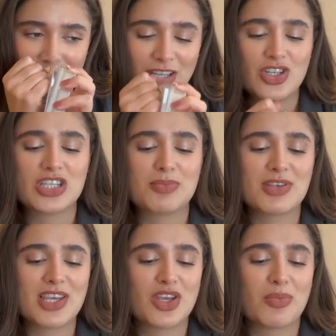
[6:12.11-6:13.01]
It just
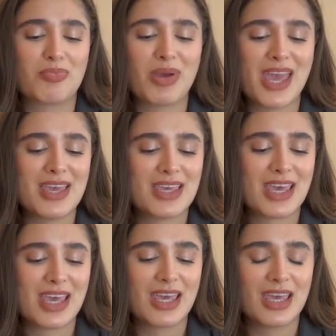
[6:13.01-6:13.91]
smells like you're
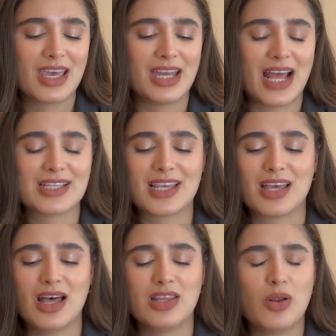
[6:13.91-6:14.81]
baking and has like
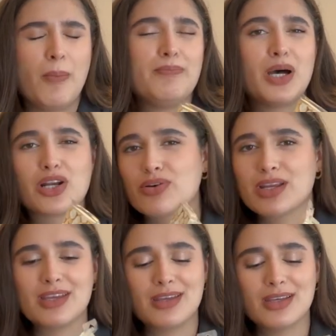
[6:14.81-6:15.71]
a little
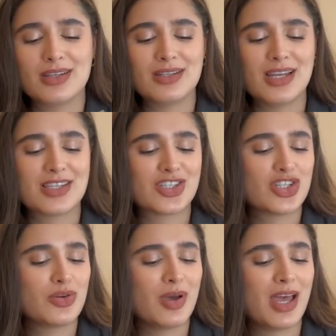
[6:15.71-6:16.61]
butteriness
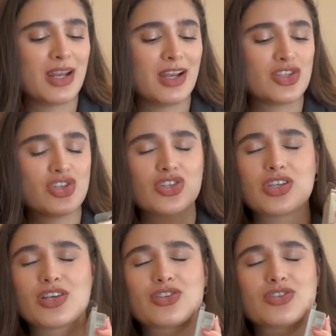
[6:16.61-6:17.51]
to it, and it's just
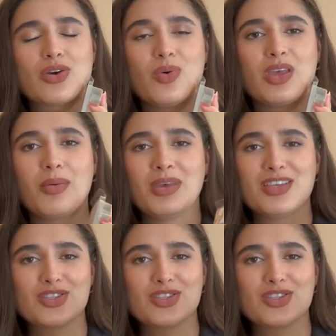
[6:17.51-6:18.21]
like so yummy.